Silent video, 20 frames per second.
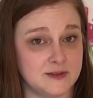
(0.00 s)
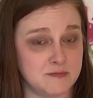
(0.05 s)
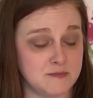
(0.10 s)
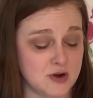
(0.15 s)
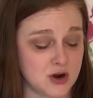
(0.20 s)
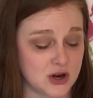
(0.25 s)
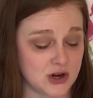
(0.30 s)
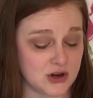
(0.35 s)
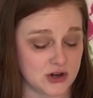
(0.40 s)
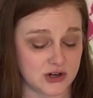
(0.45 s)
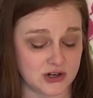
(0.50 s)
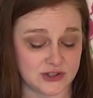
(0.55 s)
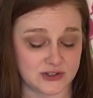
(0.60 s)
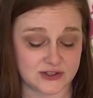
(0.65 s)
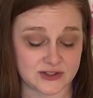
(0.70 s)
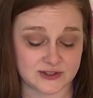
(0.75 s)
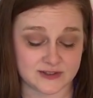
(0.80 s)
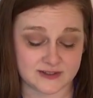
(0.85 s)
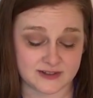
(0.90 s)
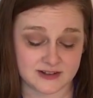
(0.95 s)

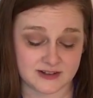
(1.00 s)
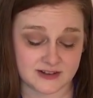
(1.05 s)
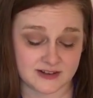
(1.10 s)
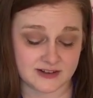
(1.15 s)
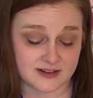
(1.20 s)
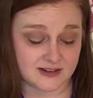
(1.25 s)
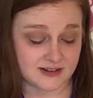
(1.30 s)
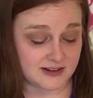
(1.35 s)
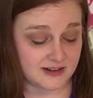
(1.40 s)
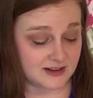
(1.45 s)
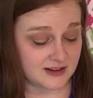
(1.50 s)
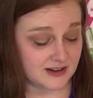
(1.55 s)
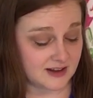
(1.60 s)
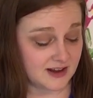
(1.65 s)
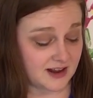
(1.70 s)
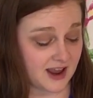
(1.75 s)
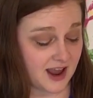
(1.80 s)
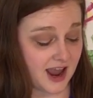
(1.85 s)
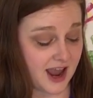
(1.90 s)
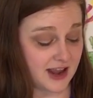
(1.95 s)
markers,
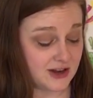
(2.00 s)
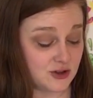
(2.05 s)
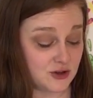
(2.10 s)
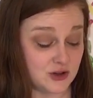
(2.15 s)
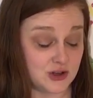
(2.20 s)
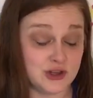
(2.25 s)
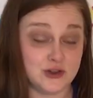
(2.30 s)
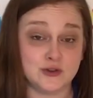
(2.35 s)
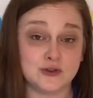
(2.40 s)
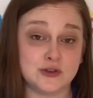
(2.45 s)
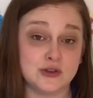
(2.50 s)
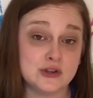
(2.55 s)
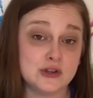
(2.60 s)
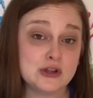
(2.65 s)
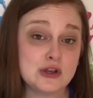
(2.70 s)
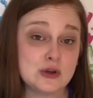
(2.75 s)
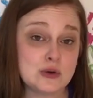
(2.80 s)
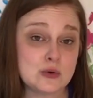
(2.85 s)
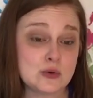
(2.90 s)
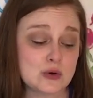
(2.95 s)
and you can use
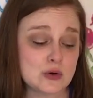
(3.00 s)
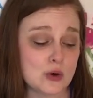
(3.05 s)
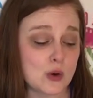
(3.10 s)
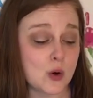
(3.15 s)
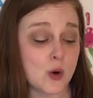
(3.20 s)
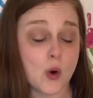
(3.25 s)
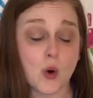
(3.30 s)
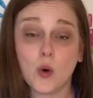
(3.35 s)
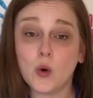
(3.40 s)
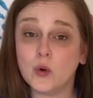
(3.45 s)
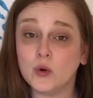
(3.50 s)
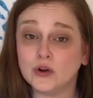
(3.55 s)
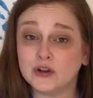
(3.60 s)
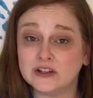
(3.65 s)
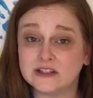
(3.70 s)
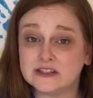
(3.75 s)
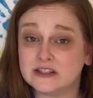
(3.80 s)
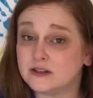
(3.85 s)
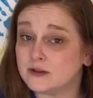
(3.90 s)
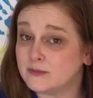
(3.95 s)
glue or
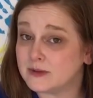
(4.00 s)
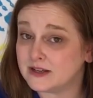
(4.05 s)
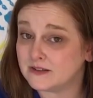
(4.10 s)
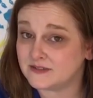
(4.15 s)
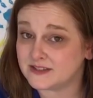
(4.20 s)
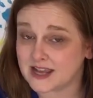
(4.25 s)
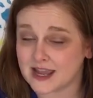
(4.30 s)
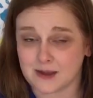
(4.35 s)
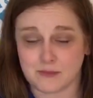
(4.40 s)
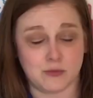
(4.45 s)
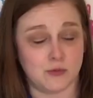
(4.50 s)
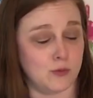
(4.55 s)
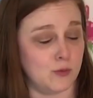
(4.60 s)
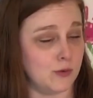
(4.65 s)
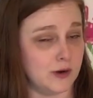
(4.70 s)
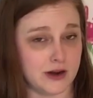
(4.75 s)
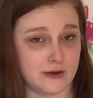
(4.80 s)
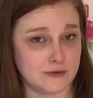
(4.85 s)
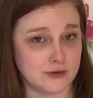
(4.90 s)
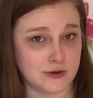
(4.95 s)
a little bit of tape.
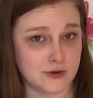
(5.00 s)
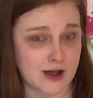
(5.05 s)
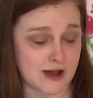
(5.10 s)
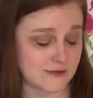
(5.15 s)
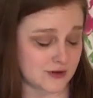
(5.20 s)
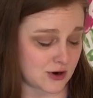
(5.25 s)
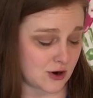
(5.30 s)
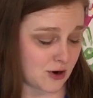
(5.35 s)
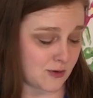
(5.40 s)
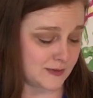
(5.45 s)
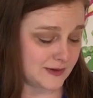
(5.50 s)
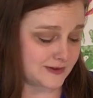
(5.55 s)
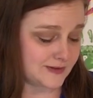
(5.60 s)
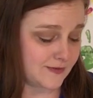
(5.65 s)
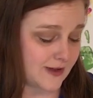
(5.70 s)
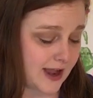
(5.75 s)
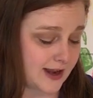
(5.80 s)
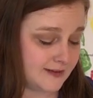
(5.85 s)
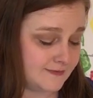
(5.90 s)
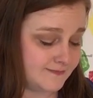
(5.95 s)
Whatever you have at home is
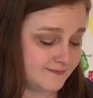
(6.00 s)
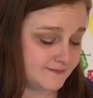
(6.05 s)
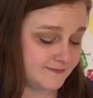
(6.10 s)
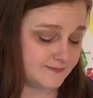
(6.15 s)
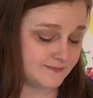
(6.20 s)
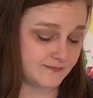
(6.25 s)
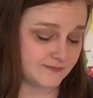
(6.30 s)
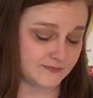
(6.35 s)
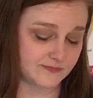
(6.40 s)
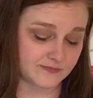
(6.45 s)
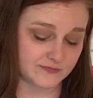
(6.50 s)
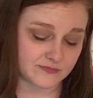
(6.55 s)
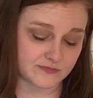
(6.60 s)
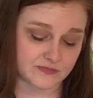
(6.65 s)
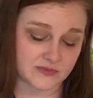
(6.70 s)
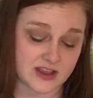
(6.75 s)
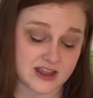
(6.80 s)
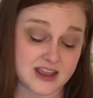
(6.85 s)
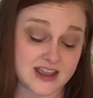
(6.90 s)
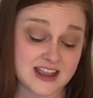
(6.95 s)
fine.
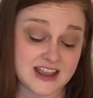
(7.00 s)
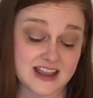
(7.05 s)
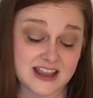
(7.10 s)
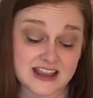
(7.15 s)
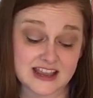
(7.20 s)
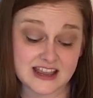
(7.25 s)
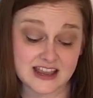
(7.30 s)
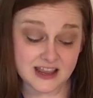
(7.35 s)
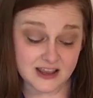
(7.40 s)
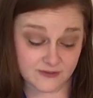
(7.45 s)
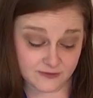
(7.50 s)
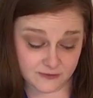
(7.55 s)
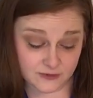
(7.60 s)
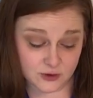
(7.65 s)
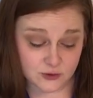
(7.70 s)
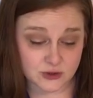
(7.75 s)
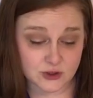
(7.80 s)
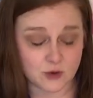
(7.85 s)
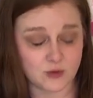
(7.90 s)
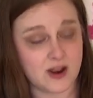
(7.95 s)
If
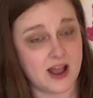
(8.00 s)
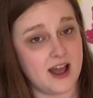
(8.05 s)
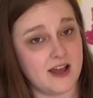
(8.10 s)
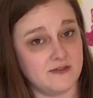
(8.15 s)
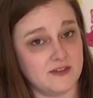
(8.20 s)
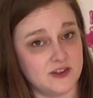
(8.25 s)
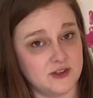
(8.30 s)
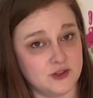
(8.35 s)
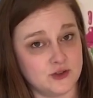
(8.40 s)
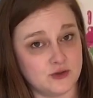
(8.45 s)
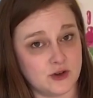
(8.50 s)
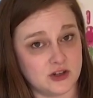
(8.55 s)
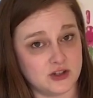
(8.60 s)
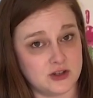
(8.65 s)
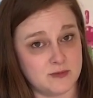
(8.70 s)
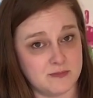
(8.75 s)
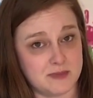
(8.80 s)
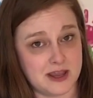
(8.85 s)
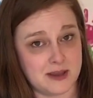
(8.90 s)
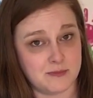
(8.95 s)
you don't have
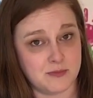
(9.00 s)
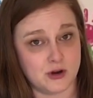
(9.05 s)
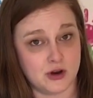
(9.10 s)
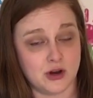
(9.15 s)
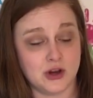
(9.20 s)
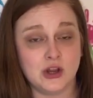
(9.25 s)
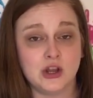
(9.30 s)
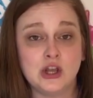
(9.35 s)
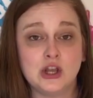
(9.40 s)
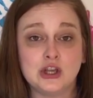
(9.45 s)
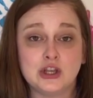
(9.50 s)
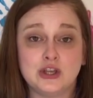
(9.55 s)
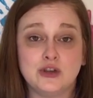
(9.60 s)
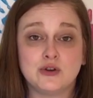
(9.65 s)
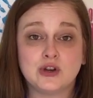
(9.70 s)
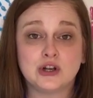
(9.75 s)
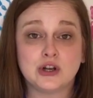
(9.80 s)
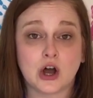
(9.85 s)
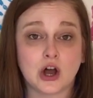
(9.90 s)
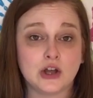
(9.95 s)
construction paper, you
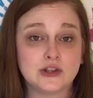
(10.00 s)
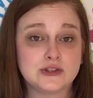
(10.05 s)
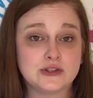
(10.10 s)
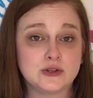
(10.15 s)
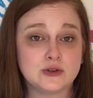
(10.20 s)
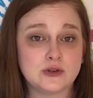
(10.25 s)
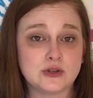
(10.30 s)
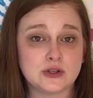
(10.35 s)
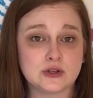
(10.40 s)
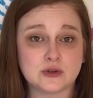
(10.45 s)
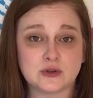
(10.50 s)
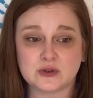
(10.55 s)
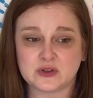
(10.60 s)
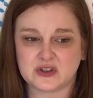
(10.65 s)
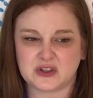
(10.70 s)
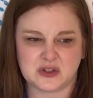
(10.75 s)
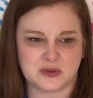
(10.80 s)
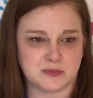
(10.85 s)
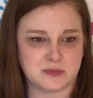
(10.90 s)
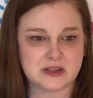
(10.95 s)
can also use
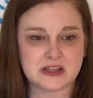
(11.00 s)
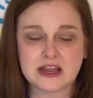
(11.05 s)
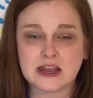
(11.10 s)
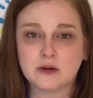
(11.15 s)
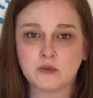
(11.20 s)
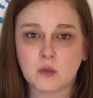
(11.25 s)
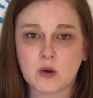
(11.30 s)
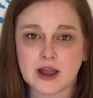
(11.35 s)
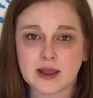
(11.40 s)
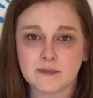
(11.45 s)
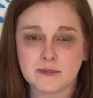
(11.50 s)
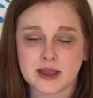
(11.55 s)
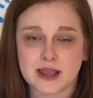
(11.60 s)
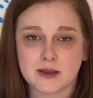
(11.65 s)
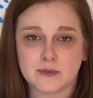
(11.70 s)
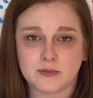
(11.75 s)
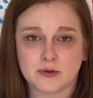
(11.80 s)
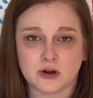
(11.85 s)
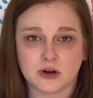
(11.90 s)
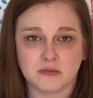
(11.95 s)
just plain white
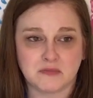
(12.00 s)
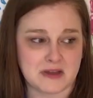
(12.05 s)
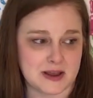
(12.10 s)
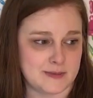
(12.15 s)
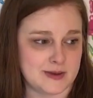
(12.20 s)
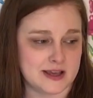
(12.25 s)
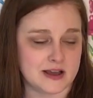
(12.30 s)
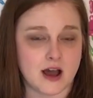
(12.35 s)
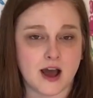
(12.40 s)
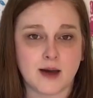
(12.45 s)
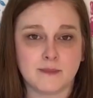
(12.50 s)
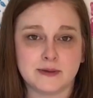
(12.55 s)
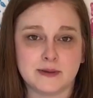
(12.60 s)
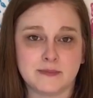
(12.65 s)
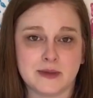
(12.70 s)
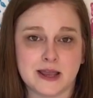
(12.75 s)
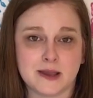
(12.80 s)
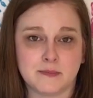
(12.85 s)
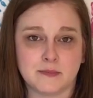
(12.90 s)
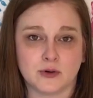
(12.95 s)
paper, maybe copy
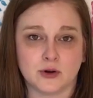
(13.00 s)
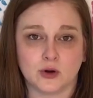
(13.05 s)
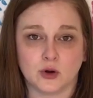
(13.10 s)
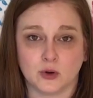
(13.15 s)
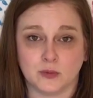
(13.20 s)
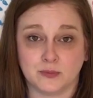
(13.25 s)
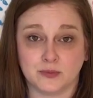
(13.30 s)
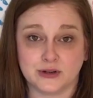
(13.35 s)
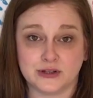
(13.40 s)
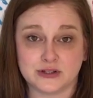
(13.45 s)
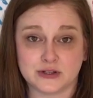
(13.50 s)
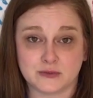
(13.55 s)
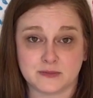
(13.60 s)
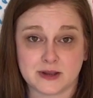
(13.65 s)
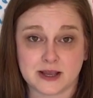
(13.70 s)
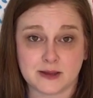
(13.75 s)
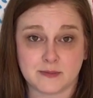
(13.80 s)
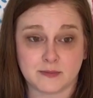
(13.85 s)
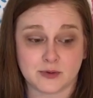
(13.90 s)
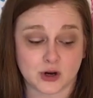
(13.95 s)
paper or printer
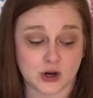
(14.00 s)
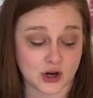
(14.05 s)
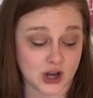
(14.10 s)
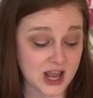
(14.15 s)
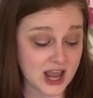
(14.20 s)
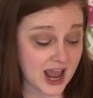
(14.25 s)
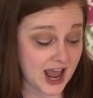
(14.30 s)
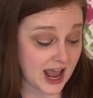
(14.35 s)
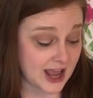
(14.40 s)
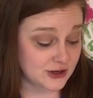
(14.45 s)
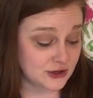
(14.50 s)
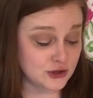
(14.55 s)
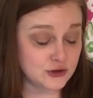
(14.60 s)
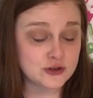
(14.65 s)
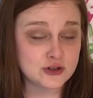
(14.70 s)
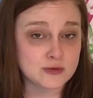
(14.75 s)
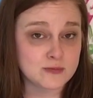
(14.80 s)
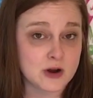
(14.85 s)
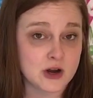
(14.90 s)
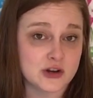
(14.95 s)
paper, and use
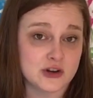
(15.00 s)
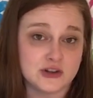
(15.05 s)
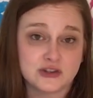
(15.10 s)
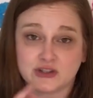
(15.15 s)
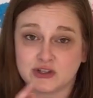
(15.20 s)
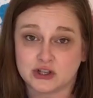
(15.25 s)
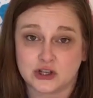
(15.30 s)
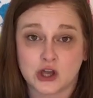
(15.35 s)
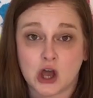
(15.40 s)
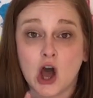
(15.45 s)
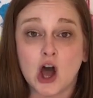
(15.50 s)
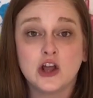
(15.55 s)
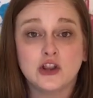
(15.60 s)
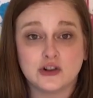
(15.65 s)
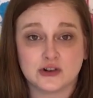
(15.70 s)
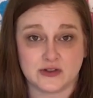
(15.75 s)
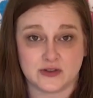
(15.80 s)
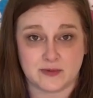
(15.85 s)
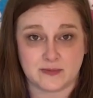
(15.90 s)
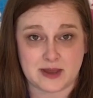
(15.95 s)
your markers to
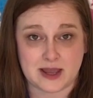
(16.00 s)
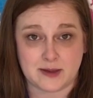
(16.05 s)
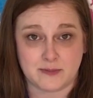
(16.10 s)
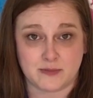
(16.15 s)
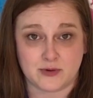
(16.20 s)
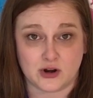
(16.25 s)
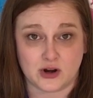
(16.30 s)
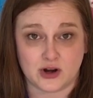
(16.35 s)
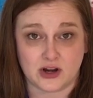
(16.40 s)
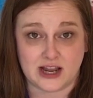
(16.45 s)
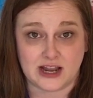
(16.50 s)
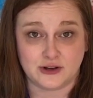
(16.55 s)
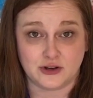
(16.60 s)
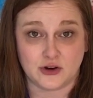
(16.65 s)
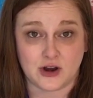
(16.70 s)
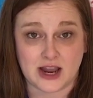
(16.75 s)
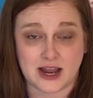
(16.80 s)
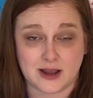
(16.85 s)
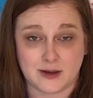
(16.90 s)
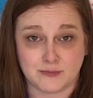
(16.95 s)
color the paper in
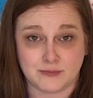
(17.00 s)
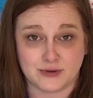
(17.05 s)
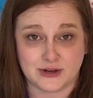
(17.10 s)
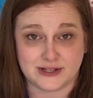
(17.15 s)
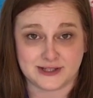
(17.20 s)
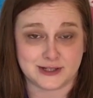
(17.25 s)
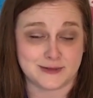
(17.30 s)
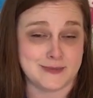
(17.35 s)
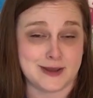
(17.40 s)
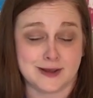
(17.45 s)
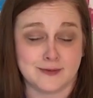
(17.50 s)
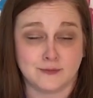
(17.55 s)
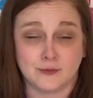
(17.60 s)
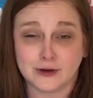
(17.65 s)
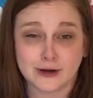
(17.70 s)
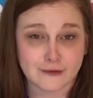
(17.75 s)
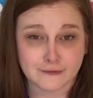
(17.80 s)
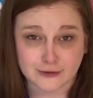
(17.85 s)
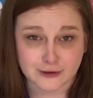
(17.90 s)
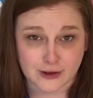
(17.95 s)
your handprint to make them
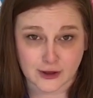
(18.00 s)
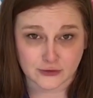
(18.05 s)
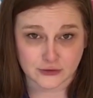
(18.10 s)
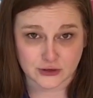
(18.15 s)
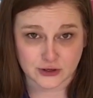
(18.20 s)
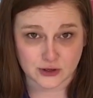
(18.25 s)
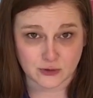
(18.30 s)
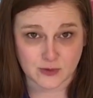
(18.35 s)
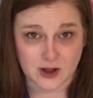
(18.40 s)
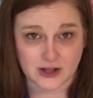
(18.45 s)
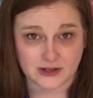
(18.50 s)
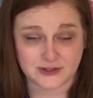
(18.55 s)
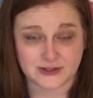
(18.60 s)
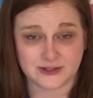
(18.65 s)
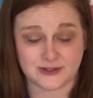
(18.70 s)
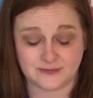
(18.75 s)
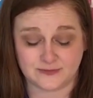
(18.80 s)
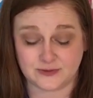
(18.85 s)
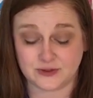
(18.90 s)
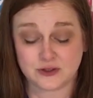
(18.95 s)
whatever color you
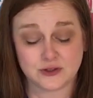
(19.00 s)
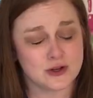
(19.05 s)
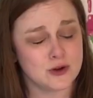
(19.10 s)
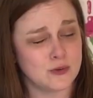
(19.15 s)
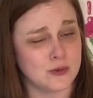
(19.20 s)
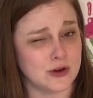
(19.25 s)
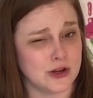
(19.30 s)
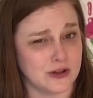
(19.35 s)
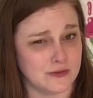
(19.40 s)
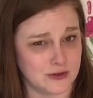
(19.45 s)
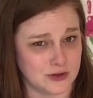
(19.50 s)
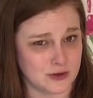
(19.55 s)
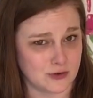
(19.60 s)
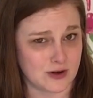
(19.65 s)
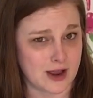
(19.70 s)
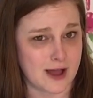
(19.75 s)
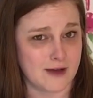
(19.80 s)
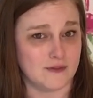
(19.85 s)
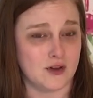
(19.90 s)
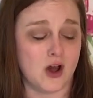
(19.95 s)
want. So don't worry if you
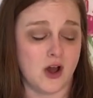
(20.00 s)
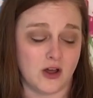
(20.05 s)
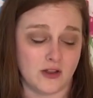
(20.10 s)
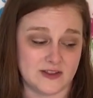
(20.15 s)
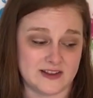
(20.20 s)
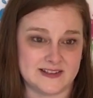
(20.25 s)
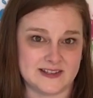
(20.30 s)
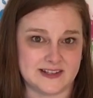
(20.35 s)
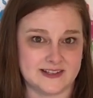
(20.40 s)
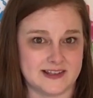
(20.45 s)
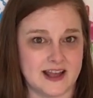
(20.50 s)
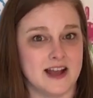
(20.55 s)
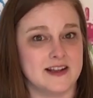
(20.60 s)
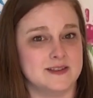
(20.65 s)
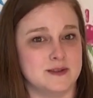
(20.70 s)
don't have all these exact